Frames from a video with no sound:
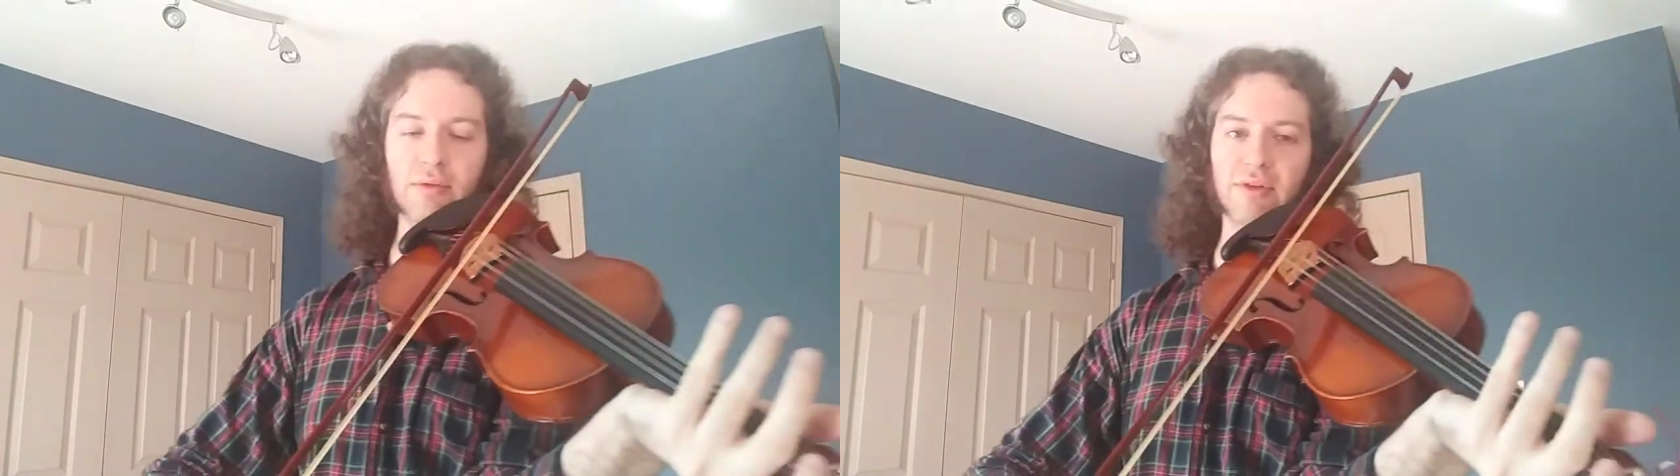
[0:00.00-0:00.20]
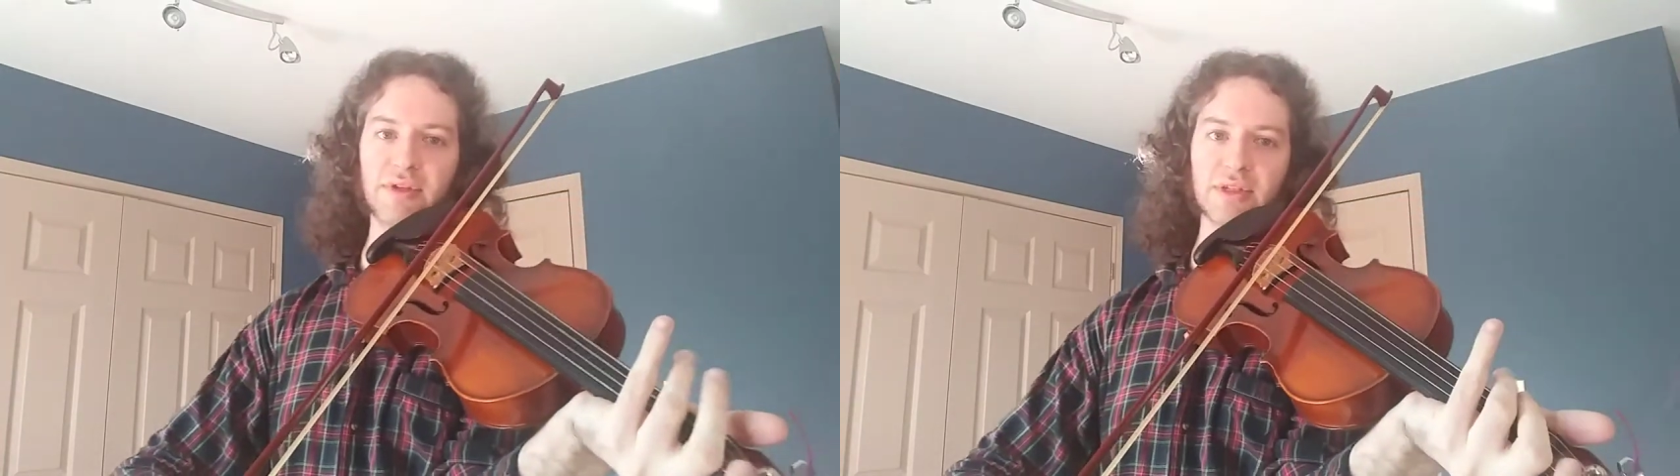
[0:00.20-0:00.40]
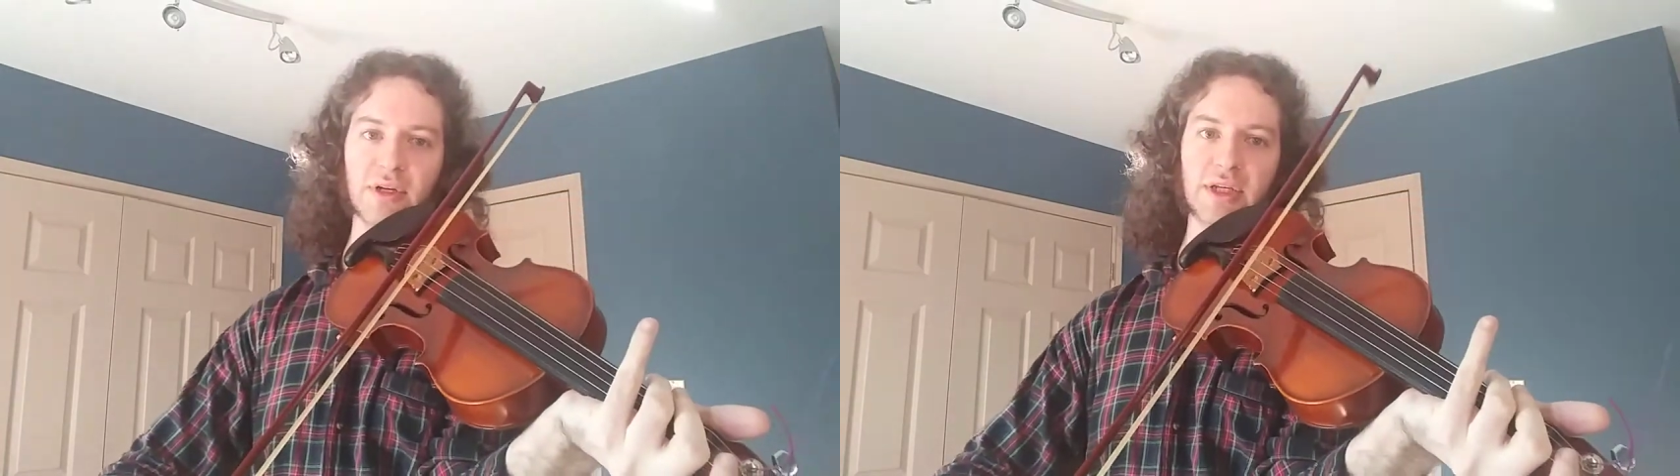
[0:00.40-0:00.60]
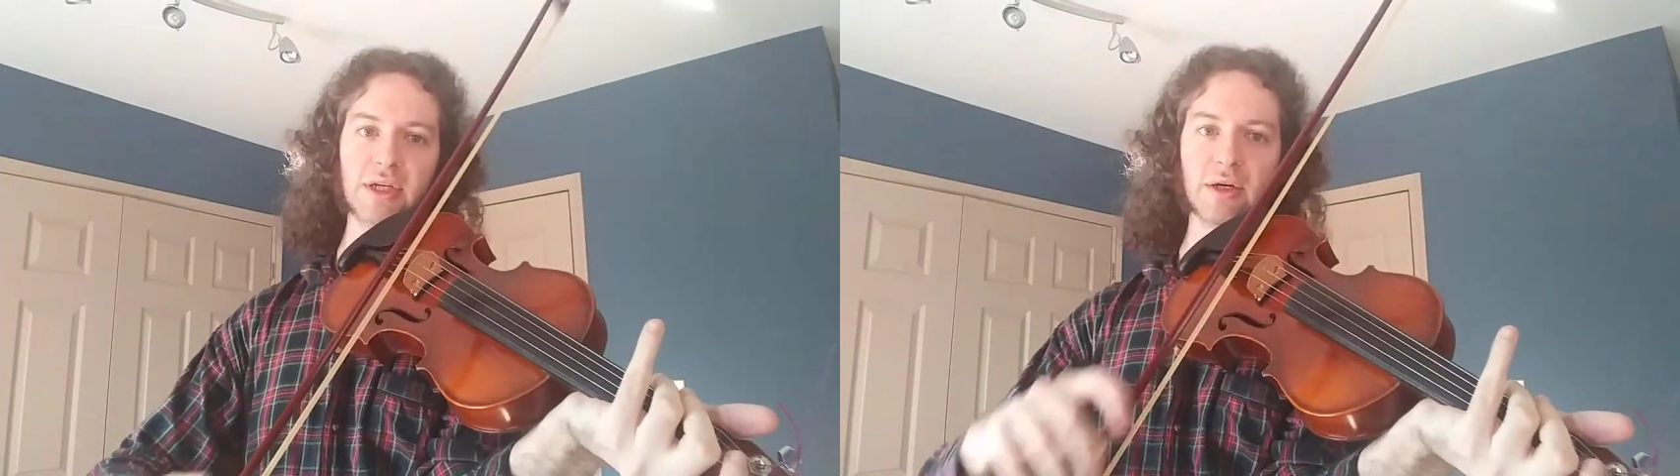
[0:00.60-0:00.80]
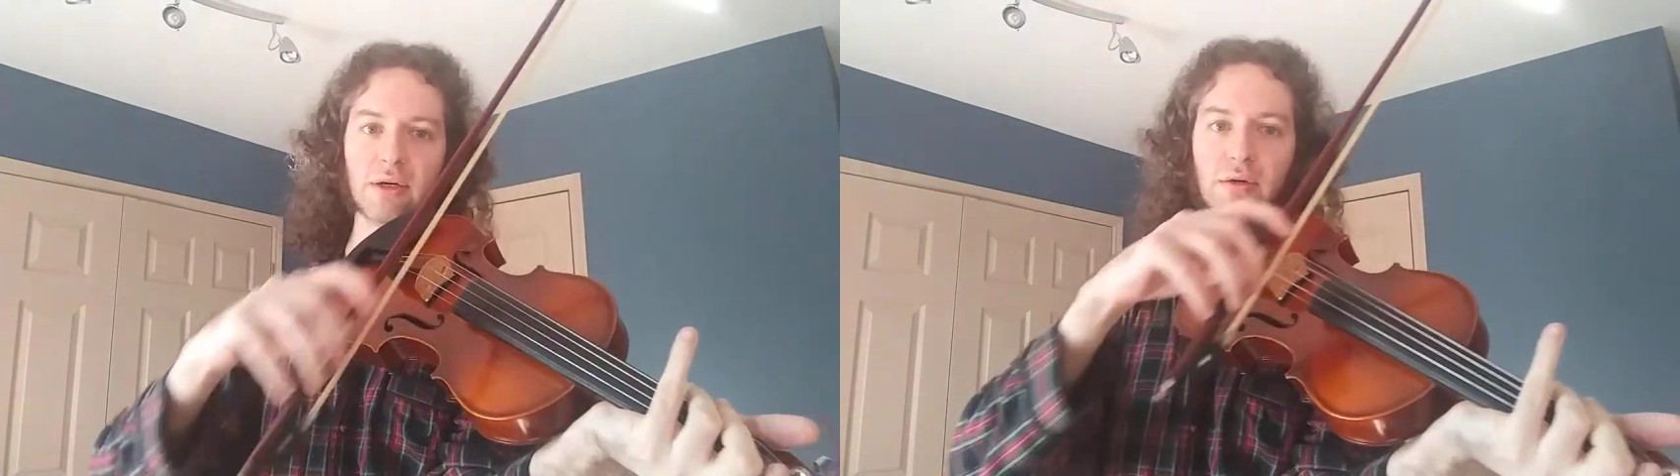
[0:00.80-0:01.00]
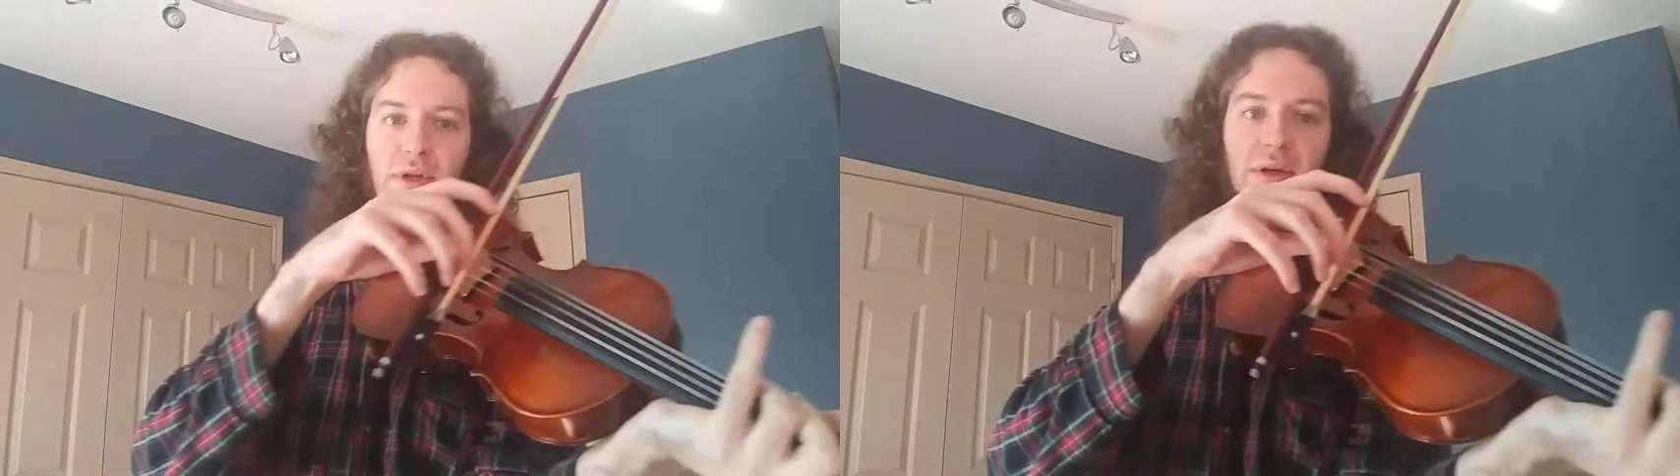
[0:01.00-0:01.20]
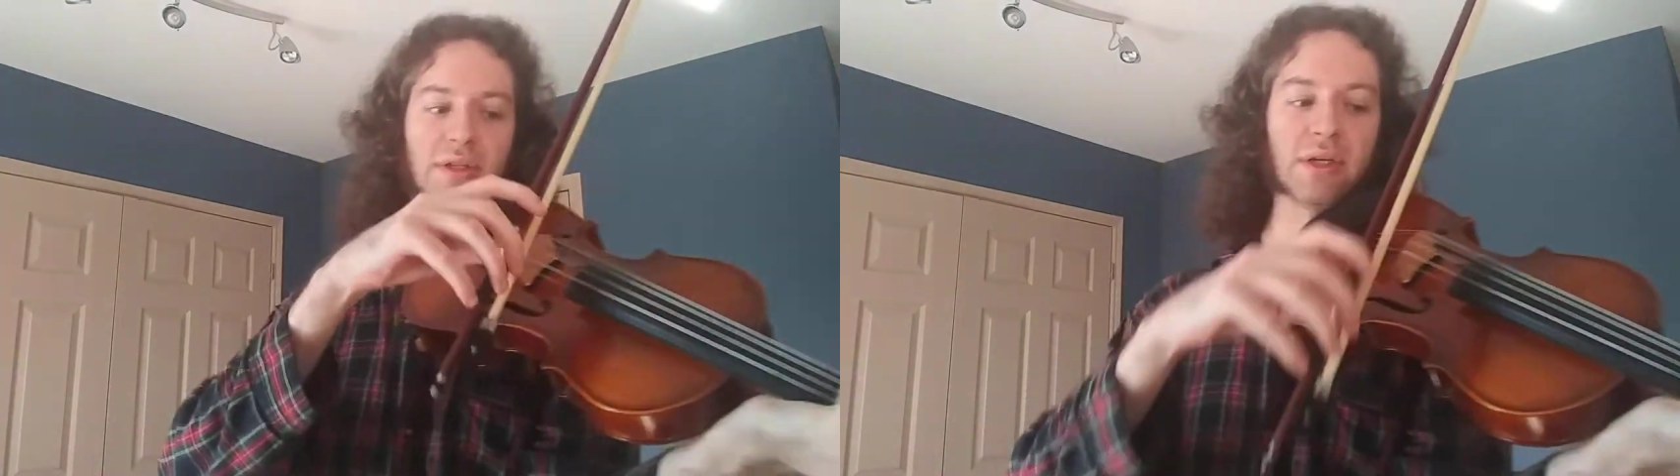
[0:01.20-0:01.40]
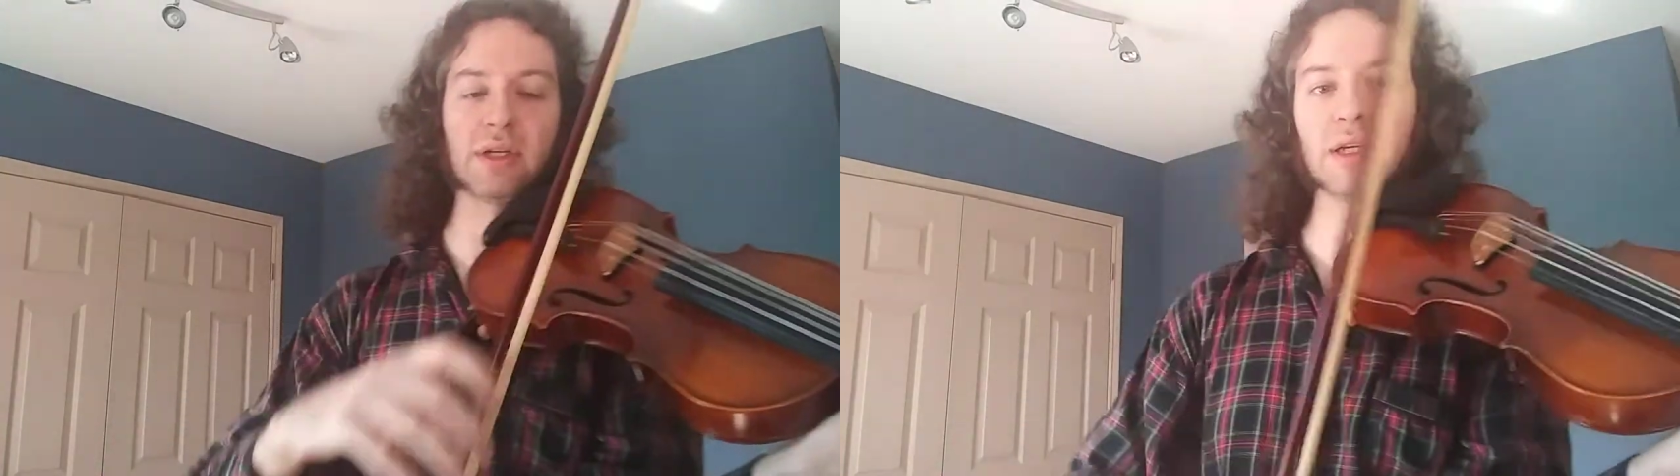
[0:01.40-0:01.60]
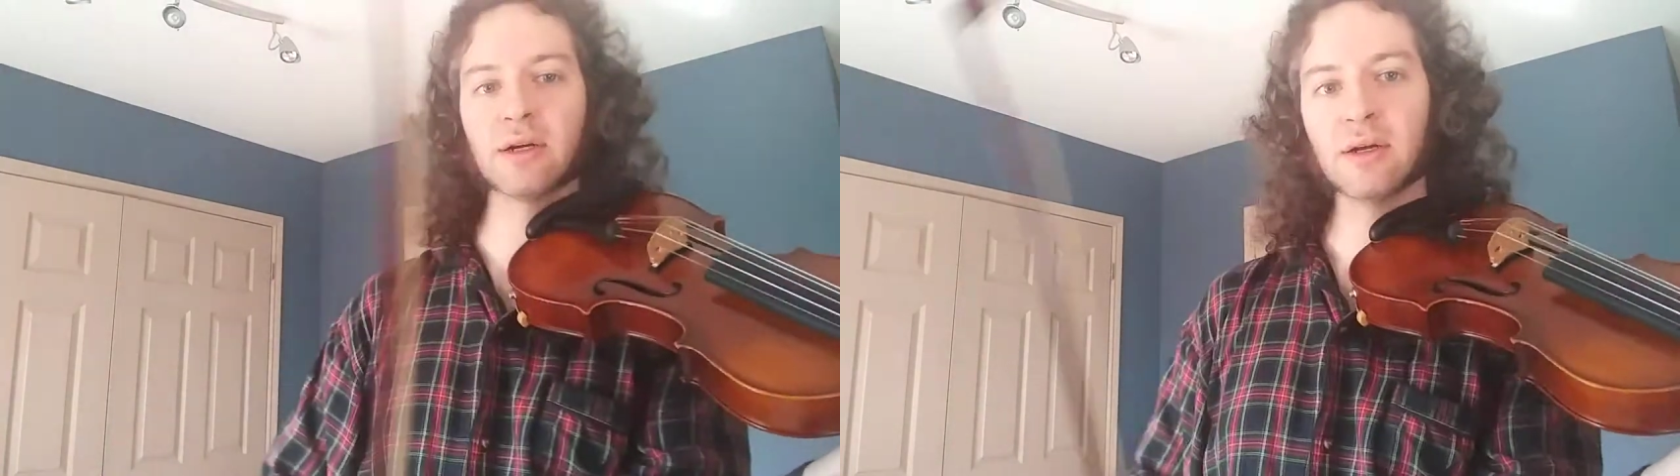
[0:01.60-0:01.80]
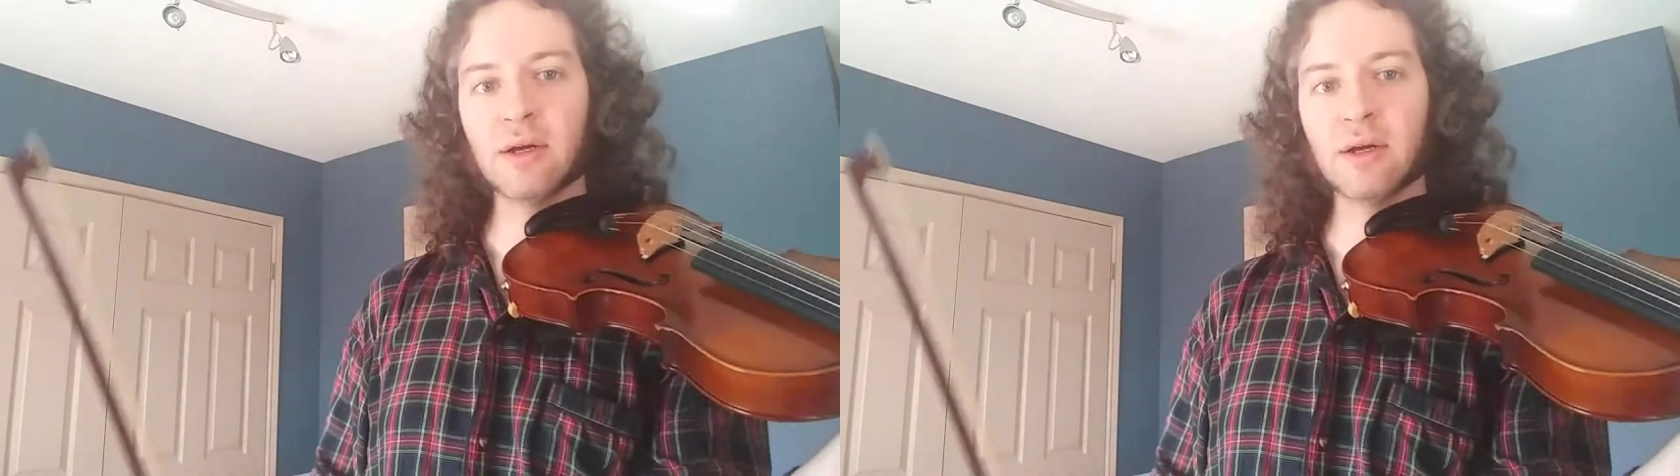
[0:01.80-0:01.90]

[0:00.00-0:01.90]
if it's on here or whether it's on here.